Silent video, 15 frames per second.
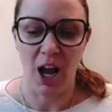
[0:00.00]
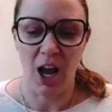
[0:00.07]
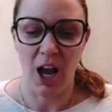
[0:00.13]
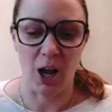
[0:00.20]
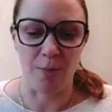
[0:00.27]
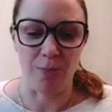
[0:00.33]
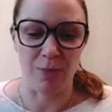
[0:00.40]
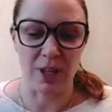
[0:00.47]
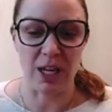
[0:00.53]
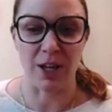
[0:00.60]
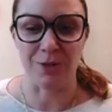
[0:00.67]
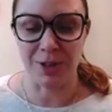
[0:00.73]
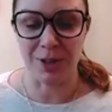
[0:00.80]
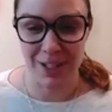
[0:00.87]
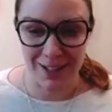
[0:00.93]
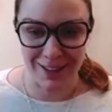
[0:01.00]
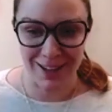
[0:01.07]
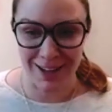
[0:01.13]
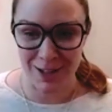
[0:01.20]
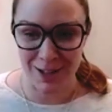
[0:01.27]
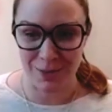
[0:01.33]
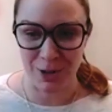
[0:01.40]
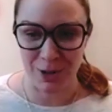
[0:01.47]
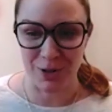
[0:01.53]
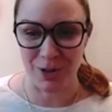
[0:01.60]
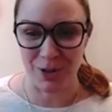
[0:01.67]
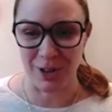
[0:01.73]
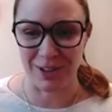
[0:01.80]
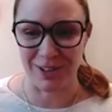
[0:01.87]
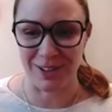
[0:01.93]
Um, the interesting thing is when you
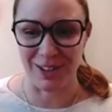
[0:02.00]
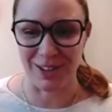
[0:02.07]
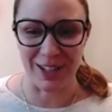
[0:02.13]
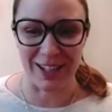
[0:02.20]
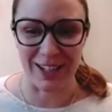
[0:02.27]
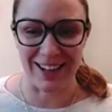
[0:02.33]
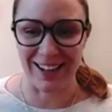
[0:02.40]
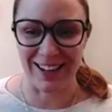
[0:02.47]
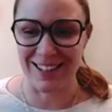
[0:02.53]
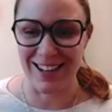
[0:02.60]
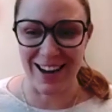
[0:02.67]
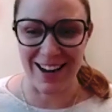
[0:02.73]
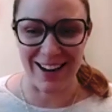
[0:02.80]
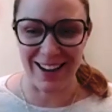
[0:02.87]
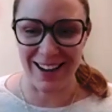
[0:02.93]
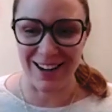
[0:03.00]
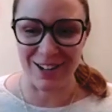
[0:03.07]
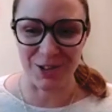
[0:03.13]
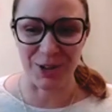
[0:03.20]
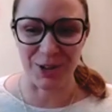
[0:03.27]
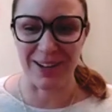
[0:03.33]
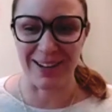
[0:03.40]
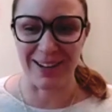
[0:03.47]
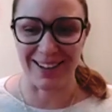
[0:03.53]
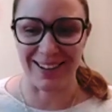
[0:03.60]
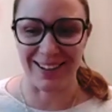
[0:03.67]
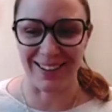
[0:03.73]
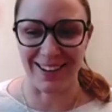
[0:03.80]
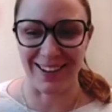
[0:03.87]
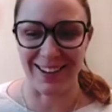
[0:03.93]
start looking at data and
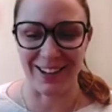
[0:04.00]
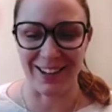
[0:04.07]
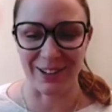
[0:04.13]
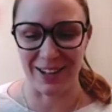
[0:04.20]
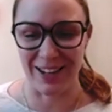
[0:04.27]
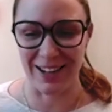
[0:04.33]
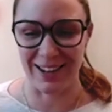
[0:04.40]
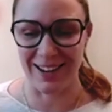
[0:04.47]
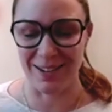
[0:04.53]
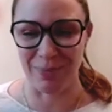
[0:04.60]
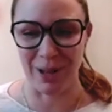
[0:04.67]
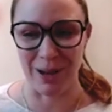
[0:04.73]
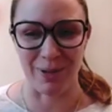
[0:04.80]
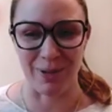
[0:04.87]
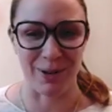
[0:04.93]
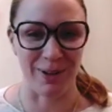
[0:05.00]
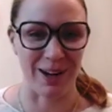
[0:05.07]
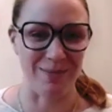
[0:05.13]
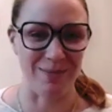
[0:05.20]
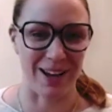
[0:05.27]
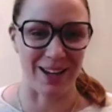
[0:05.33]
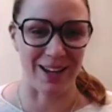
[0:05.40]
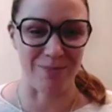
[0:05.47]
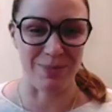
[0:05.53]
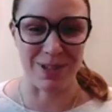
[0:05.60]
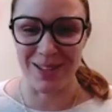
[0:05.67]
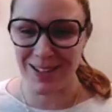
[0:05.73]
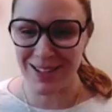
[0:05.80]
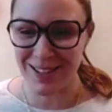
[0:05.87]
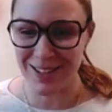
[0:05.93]
treating a hearing implant program like a
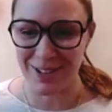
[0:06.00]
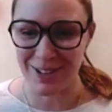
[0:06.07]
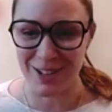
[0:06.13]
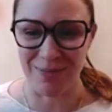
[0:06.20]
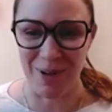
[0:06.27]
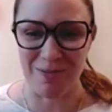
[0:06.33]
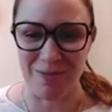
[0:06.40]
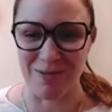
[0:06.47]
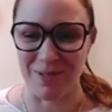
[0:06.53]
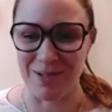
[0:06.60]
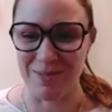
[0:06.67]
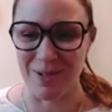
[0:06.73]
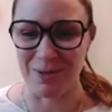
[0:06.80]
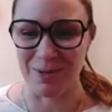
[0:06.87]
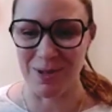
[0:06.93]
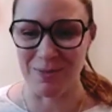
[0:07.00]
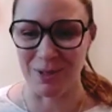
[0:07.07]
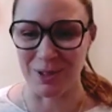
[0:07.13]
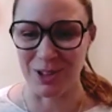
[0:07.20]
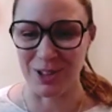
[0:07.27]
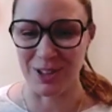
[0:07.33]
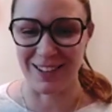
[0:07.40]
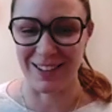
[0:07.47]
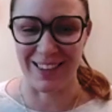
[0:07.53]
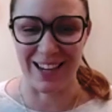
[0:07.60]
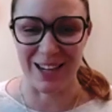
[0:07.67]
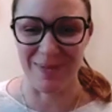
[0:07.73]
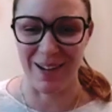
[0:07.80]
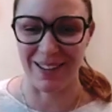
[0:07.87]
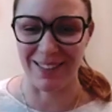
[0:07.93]
business, which probably most people should
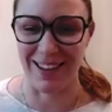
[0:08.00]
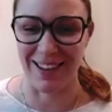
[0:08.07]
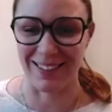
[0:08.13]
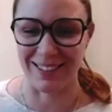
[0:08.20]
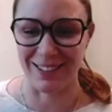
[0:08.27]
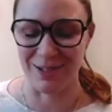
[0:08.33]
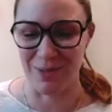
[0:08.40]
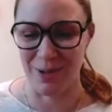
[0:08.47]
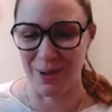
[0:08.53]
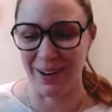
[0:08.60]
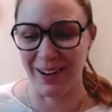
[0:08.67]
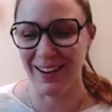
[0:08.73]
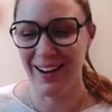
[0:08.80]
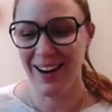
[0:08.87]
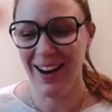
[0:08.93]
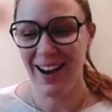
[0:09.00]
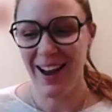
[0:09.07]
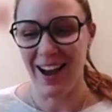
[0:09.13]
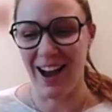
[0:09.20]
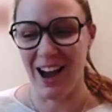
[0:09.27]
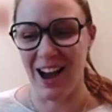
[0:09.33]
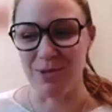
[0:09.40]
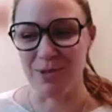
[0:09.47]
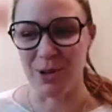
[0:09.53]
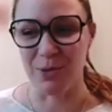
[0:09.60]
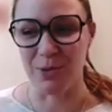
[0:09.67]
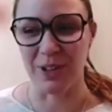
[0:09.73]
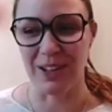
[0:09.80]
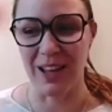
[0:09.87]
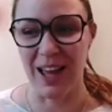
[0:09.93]
think about that a little more, um,
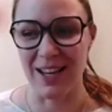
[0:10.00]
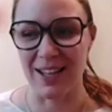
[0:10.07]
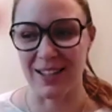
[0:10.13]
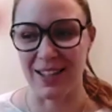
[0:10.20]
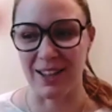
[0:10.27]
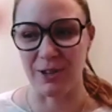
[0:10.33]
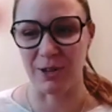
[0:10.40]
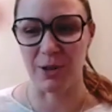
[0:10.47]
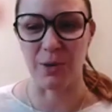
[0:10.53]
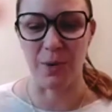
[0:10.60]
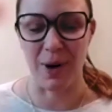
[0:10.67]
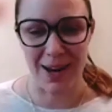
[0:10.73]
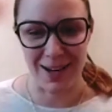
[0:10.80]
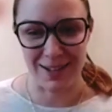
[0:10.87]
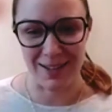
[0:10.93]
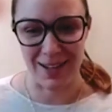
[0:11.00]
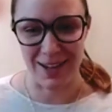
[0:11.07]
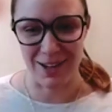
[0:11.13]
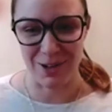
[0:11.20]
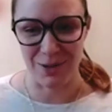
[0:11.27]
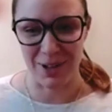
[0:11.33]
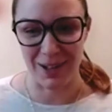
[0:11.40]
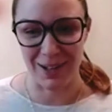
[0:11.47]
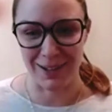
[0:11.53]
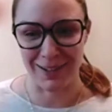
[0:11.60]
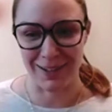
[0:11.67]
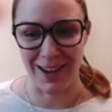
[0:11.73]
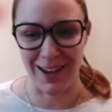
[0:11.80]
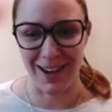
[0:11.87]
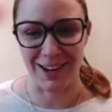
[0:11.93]
you realize that there are ways that you
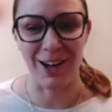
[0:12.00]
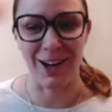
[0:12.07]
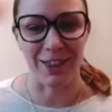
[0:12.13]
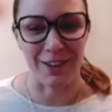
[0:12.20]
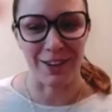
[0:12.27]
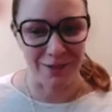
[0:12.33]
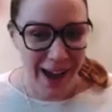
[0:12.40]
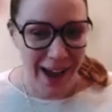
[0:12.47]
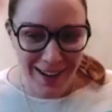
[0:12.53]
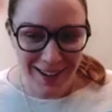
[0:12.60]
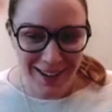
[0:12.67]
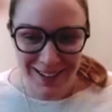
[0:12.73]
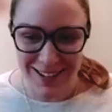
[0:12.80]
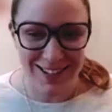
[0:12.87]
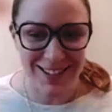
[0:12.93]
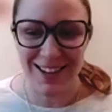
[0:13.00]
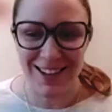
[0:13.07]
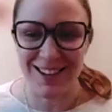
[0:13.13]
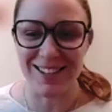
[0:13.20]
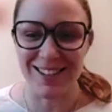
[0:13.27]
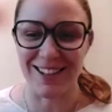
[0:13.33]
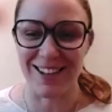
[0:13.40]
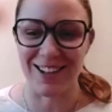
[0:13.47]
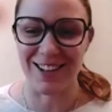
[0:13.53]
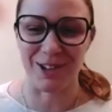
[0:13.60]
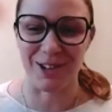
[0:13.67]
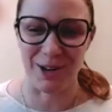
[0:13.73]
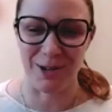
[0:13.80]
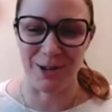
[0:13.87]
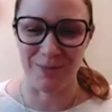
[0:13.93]
can uh, cut the fat in a sense in
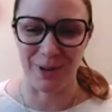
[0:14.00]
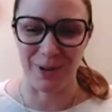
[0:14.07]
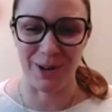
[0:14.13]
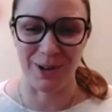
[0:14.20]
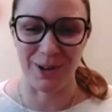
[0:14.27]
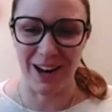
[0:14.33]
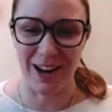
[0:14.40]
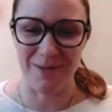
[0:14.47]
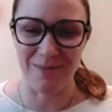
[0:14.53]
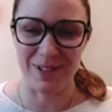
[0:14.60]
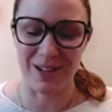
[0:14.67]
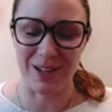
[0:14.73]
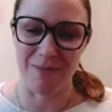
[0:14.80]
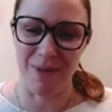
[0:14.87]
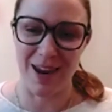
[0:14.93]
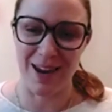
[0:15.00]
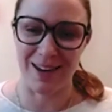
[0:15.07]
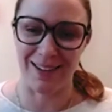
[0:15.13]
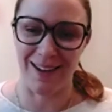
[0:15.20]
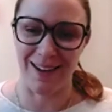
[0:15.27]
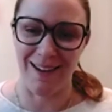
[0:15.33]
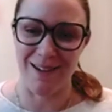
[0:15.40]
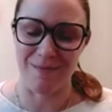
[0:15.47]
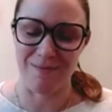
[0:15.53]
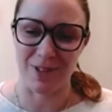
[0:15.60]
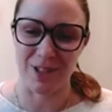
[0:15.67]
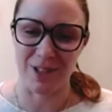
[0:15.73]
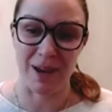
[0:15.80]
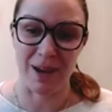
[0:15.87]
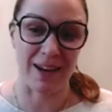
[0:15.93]
your own program to make um,
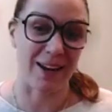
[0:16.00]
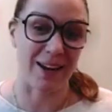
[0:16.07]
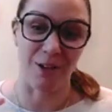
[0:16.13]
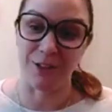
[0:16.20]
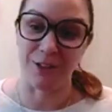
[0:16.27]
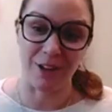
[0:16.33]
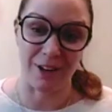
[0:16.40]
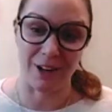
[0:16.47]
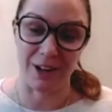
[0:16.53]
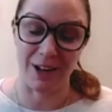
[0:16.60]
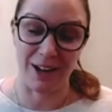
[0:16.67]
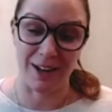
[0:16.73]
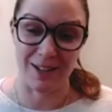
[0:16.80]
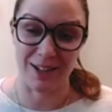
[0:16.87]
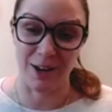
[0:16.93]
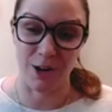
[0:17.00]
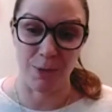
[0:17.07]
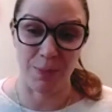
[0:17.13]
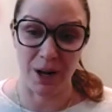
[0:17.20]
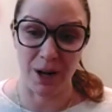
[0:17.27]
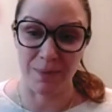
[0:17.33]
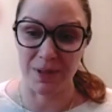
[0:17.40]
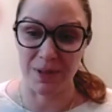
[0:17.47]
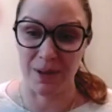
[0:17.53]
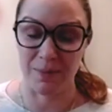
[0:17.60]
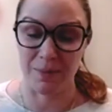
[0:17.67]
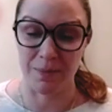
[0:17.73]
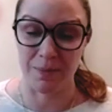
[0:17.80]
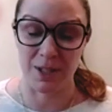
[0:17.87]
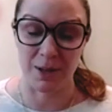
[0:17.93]
to make it healthier and to open up
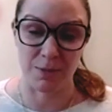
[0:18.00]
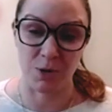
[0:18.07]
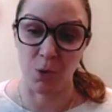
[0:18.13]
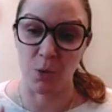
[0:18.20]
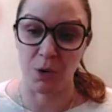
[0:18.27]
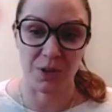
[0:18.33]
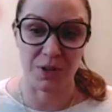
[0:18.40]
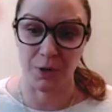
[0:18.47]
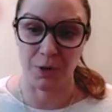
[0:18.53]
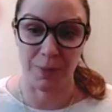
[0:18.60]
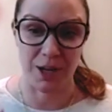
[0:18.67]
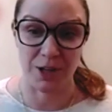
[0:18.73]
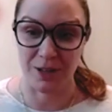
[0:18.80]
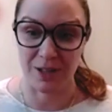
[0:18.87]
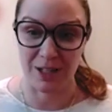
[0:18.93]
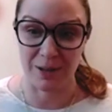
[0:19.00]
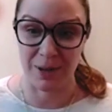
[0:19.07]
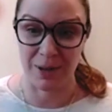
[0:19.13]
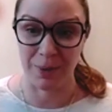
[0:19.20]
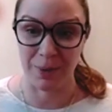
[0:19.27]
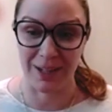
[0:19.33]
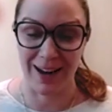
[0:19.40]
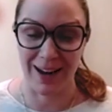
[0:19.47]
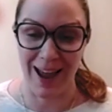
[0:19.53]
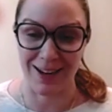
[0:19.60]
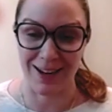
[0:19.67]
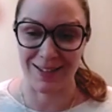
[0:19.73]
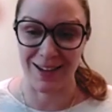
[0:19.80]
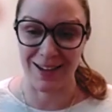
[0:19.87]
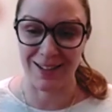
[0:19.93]
some some doors for patients to be able to get
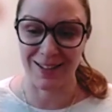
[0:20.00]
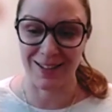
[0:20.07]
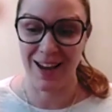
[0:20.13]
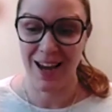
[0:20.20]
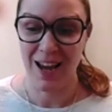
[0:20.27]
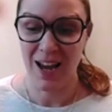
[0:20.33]
access.